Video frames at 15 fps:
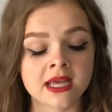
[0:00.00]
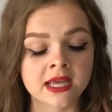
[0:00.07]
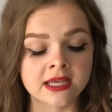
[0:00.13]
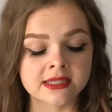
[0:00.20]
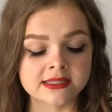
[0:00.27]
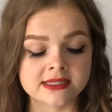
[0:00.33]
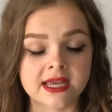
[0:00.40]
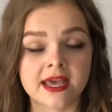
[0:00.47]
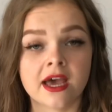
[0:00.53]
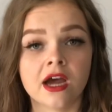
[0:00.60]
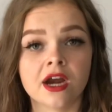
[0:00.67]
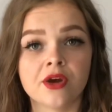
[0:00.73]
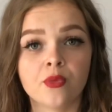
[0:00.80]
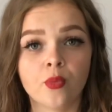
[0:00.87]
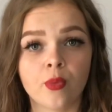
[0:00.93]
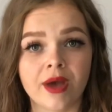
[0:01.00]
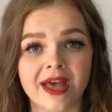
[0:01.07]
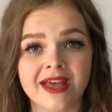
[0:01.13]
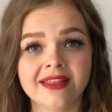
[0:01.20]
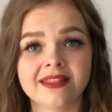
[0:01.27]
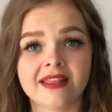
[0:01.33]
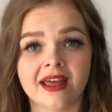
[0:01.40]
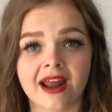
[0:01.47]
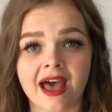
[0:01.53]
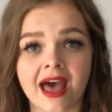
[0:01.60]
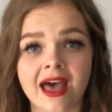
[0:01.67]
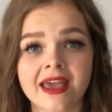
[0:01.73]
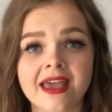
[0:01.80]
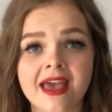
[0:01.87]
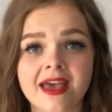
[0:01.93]
they are aware that
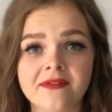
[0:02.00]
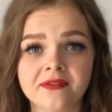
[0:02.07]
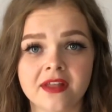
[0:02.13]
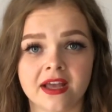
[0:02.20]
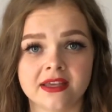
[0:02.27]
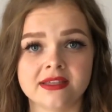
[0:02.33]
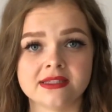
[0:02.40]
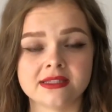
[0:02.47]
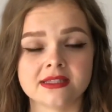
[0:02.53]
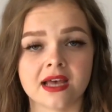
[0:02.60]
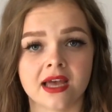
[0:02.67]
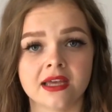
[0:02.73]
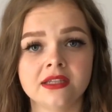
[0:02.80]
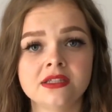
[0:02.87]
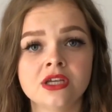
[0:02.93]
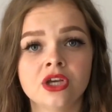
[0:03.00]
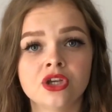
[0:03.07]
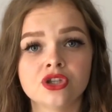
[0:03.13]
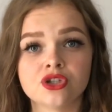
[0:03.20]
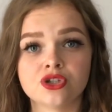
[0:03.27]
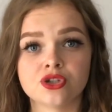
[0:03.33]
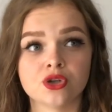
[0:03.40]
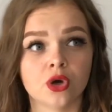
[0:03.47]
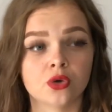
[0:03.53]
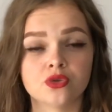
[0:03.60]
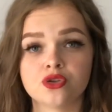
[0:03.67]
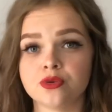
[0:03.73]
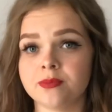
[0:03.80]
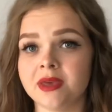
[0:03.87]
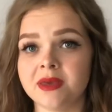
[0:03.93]
I have that inside, so
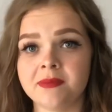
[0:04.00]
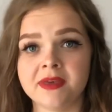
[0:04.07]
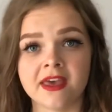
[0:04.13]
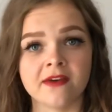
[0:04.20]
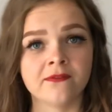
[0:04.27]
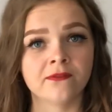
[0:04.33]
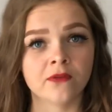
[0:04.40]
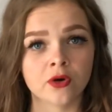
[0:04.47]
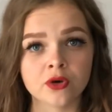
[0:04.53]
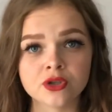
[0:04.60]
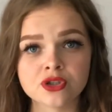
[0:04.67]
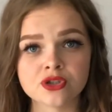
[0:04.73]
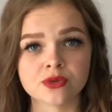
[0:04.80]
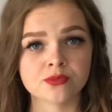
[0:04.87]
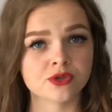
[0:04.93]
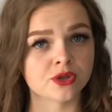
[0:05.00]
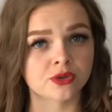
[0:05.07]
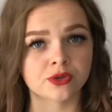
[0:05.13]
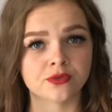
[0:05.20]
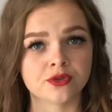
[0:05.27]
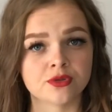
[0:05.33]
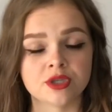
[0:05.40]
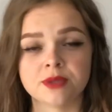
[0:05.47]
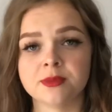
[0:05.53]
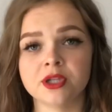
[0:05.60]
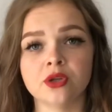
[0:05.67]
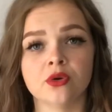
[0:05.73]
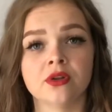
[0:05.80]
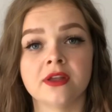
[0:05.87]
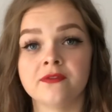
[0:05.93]
to maybe avoid some sort of
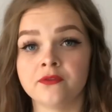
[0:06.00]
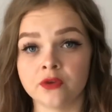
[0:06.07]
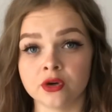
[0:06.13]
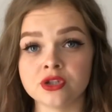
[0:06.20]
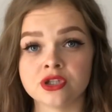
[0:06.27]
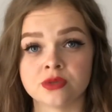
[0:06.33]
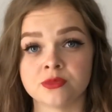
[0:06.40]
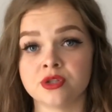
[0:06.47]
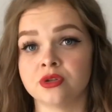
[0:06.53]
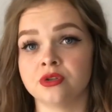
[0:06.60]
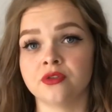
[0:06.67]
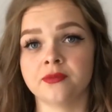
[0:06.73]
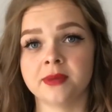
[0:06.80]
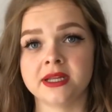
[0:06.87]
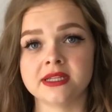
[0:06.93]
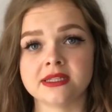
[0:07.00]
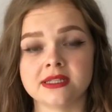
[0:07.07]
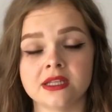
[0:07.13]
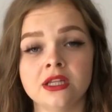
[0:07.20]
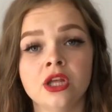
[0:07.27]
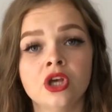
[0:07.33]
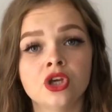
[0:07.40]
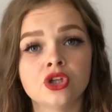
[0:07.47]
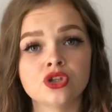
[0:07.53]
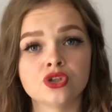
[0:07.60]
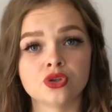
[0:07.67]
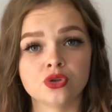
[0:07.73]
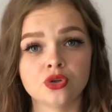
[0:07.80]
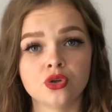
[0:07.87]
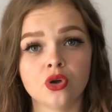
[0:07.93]
treatment or avoid some sort of medicine
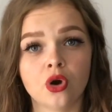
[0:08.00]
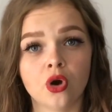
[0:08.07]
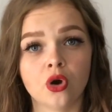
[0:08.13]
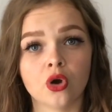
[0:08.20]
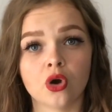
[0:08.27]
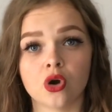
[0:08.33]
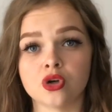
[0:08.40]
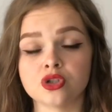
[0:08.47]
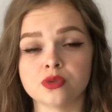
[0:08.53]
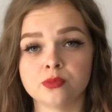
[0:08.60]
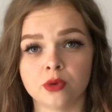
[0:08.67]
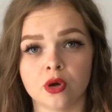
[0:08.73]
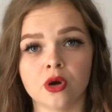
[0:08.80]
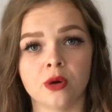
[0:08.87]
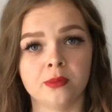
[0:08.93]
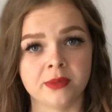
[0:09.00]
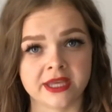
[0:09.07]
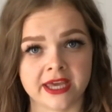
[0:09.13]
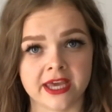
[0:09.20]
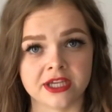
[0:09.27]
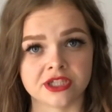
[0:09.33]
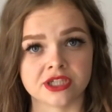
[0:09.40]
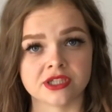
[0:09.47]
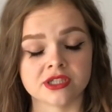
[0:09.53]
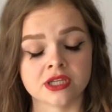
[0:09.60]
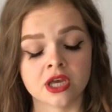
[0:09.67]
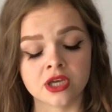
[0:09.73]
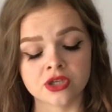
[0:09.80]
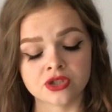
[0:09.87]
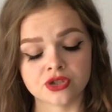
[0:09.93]
to not cause more complications.
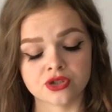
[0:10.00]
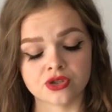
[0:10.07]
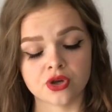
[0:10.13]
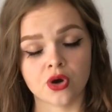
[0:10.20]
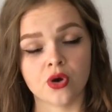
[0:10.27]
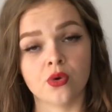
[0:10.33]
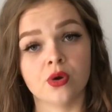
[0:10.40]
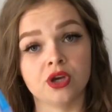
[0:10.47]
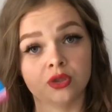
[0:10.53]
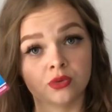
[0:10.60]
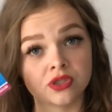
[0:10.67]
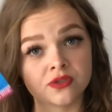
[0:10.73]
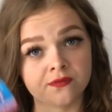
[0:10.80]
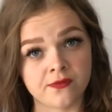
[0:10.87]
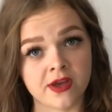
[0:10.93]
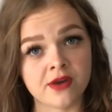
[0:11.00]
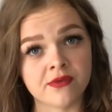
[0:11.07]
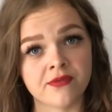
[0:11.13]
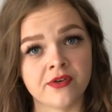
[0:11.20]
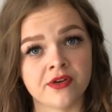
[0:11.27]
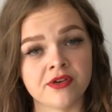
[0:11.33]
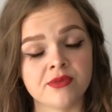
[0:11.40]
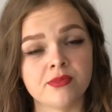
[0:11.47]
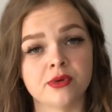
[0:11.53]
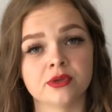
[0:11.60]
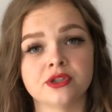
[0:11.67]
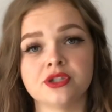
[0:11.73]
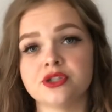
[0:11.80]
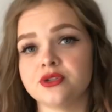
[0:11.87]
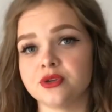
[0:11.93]
So it was very, very
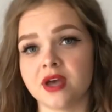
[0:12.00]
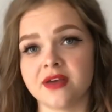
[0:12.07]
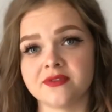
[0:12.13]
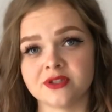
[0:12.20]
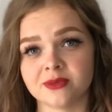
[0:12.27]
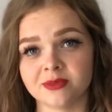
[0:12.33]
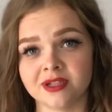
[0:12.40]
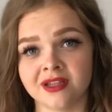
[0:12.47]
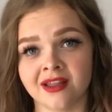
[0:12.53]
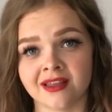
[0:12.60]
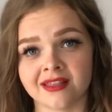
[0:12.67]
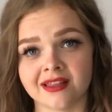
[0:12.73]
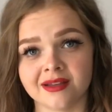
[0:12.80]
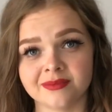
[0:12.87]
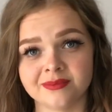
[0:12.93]
important to have something like that.